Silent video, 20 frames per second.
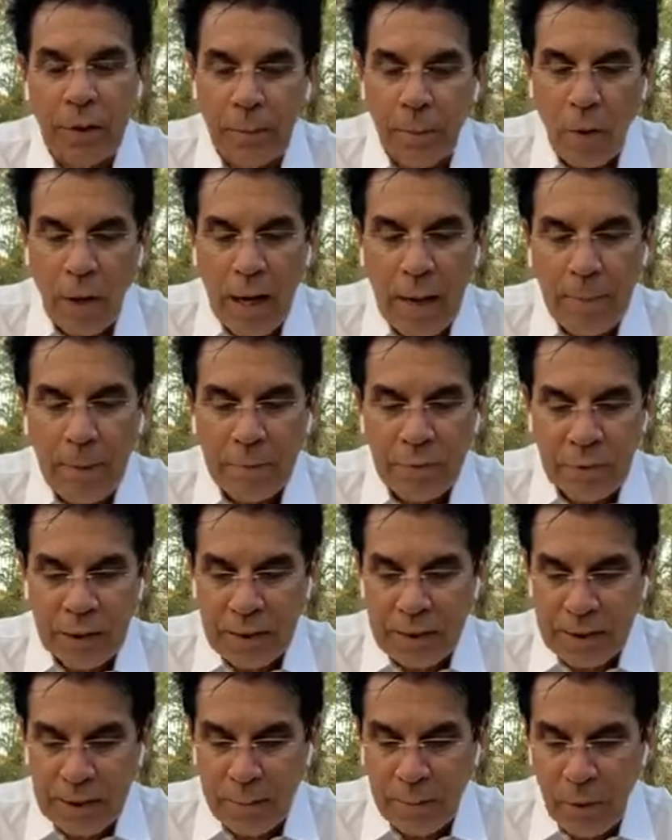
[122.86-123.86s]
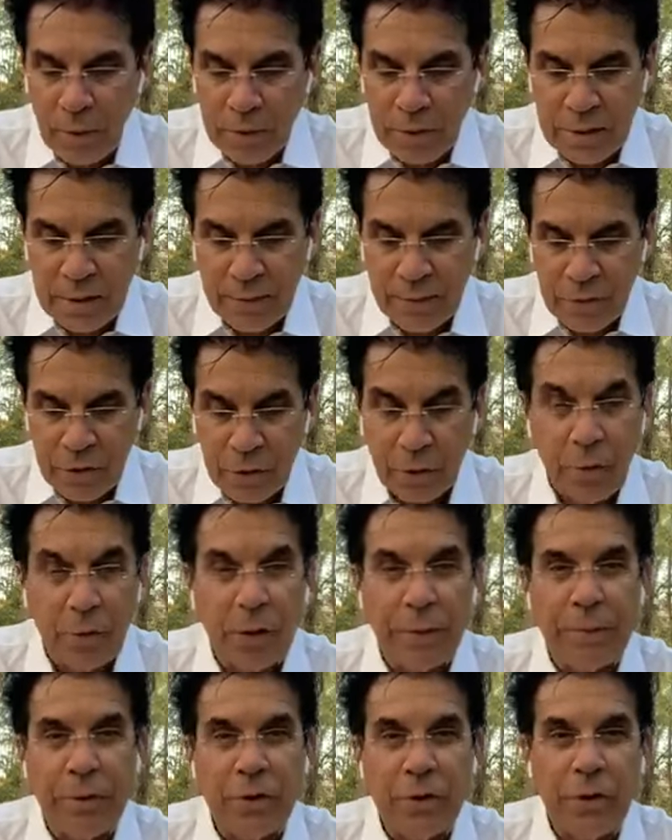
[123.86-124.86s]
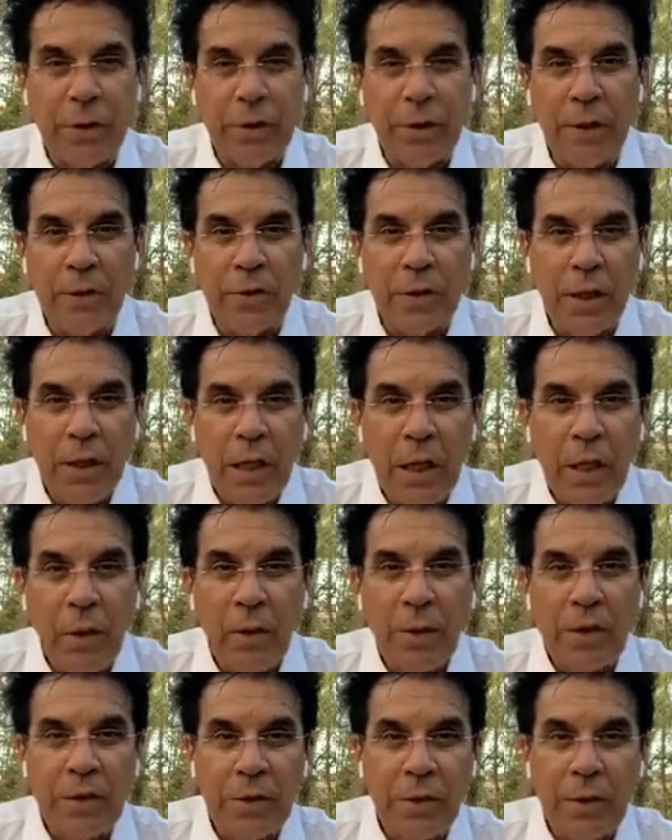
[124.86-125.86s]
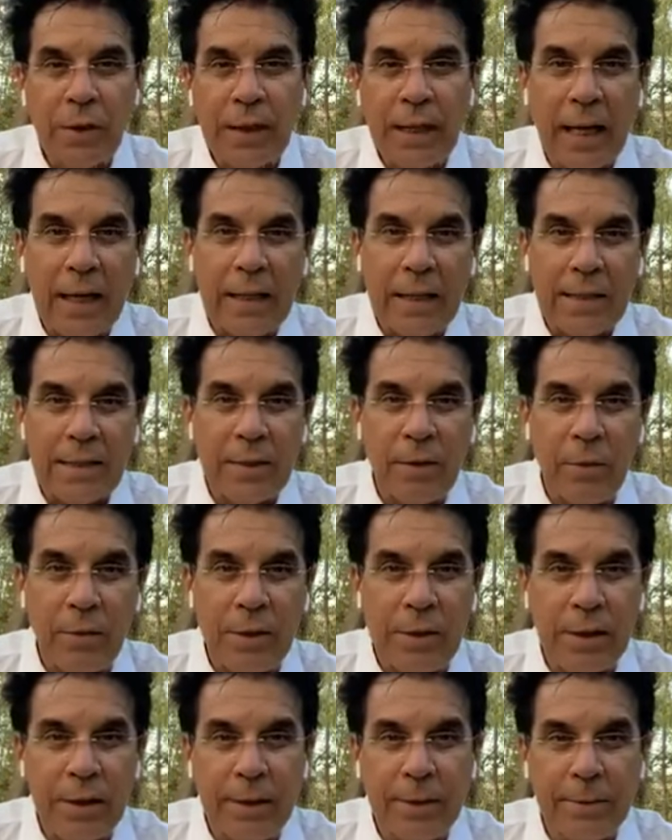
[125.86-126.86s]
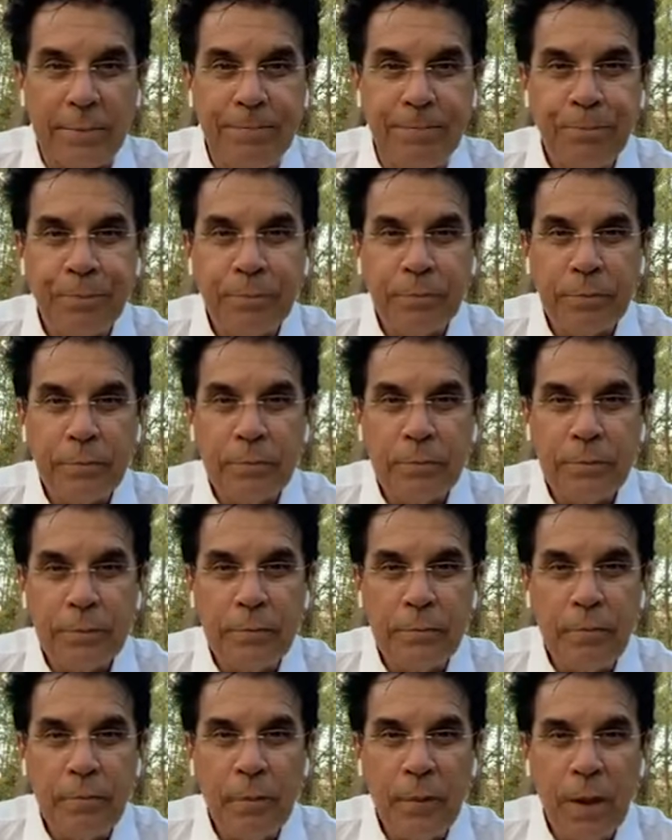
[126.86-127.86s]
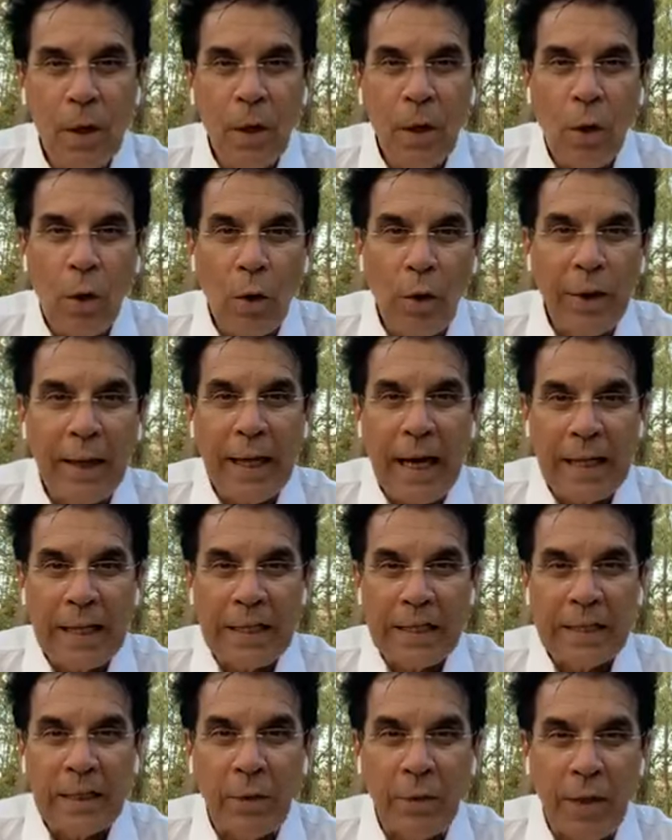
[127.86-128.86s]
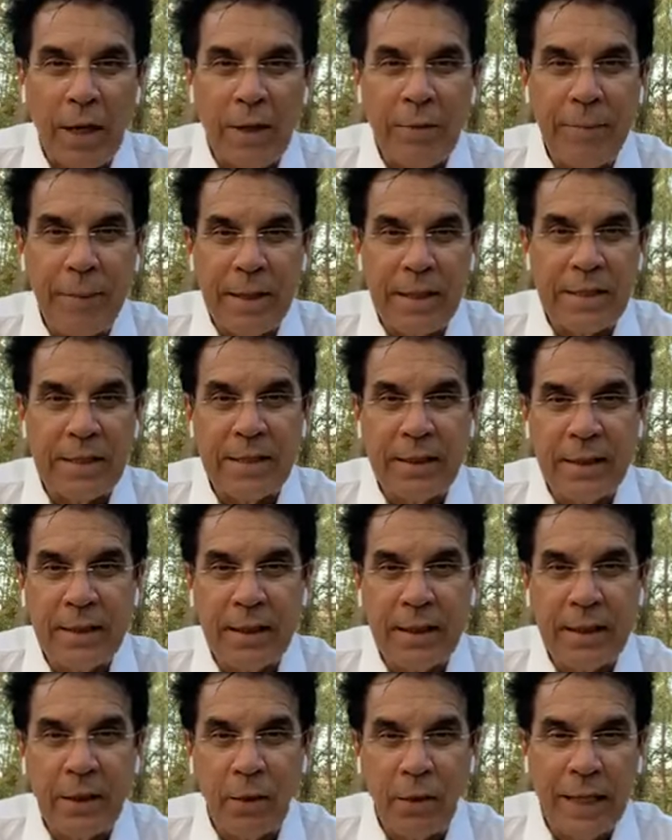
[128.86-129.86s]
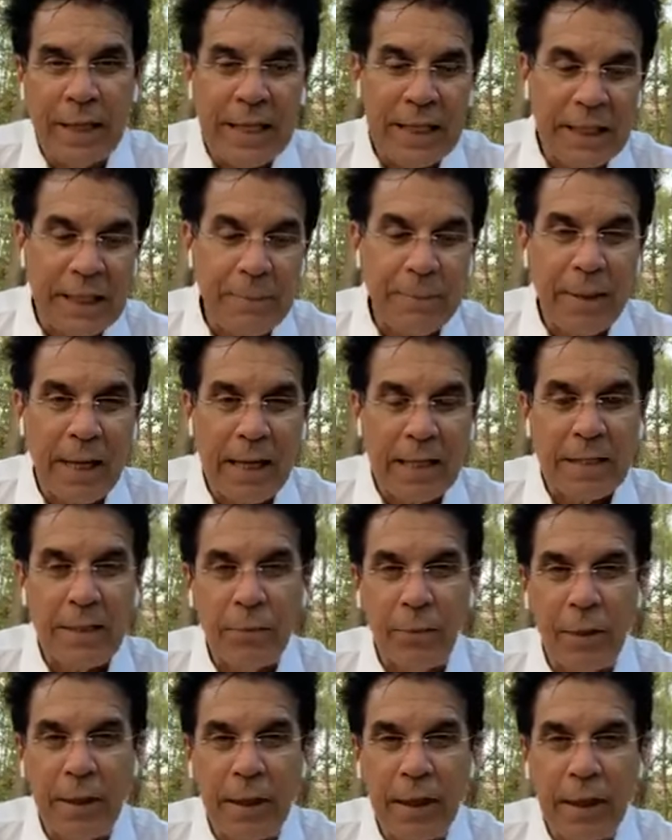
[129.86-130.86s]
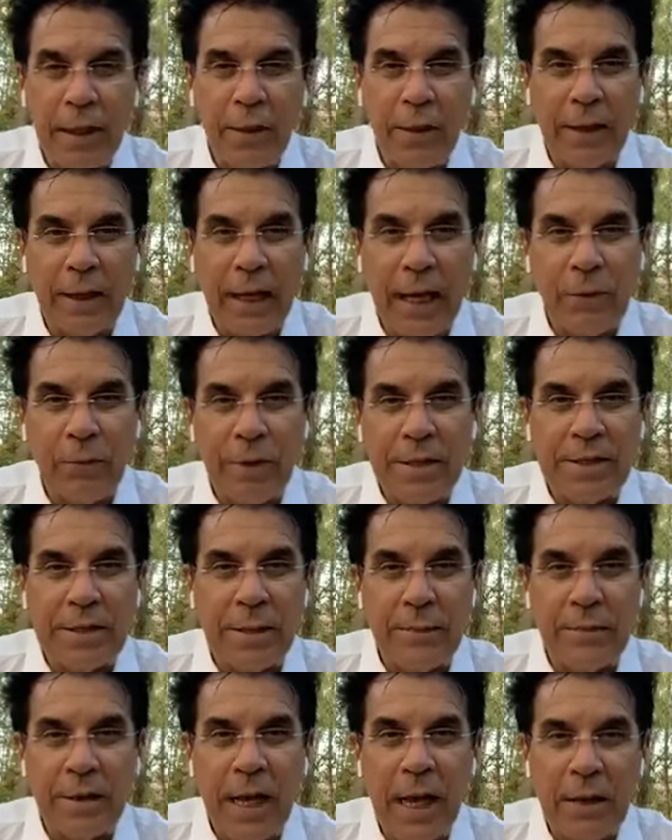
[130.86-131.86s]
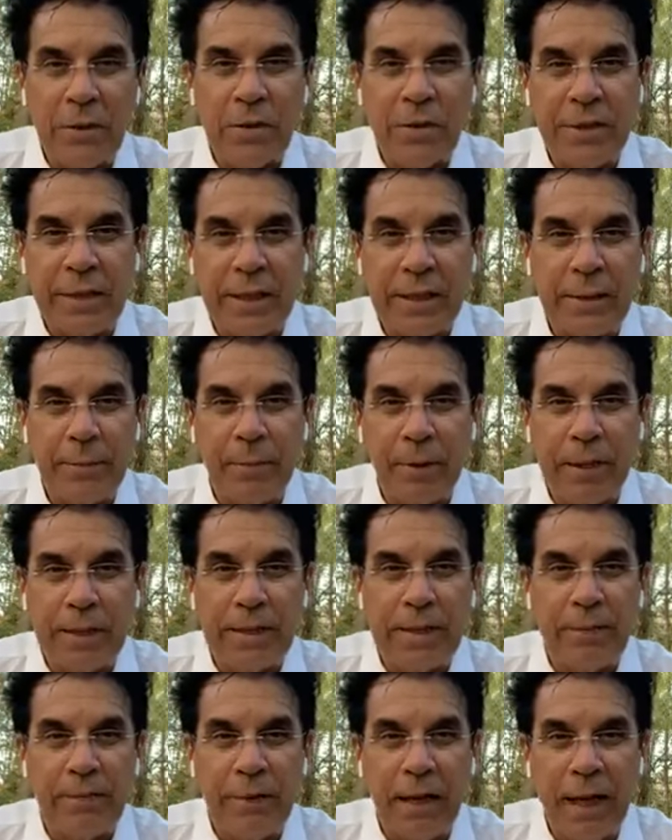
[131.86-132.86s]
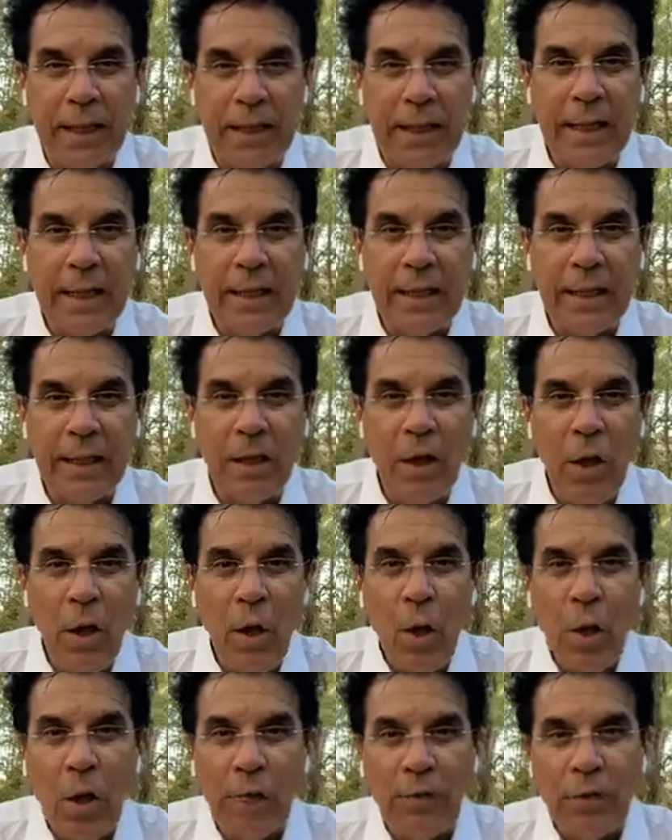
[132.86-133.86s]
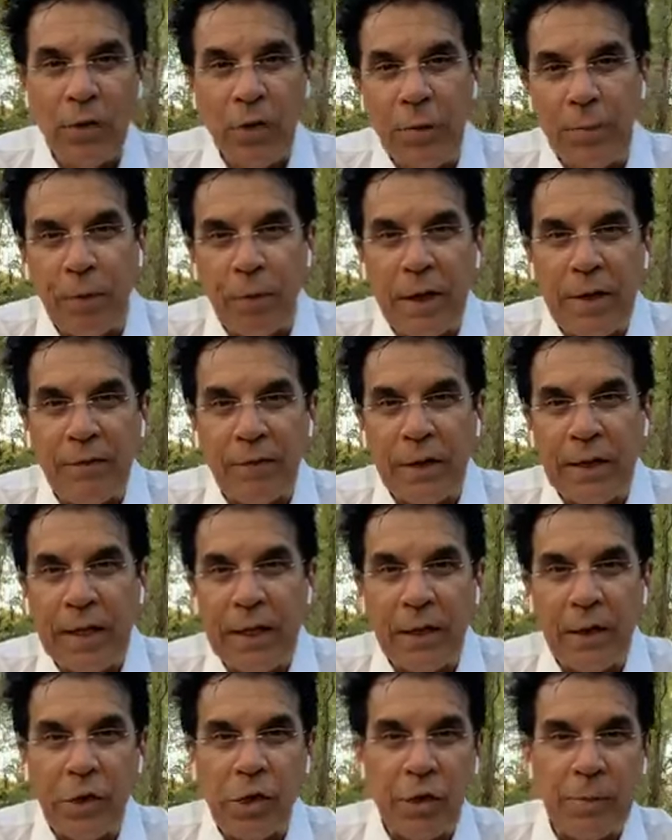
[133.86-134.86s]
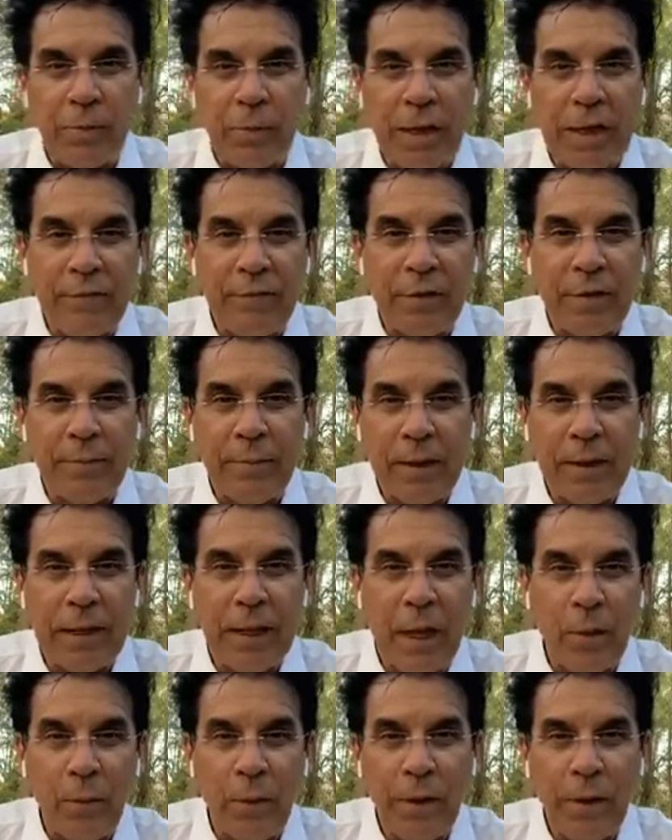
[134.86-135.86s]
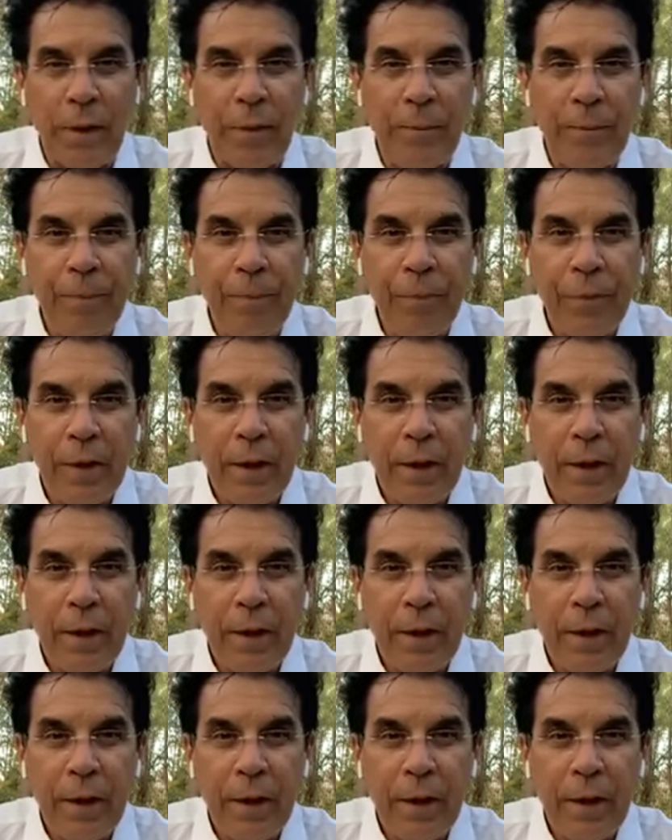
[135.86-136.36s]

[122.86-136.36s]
One of the problems is that most of us that grew up in church always heard God doesn't always heal. Or God gets glory out of being sick, or healing passed away, or God raised up doctors to take the place of divine healing, or if you do pray for healing, you should pray if it be thy will.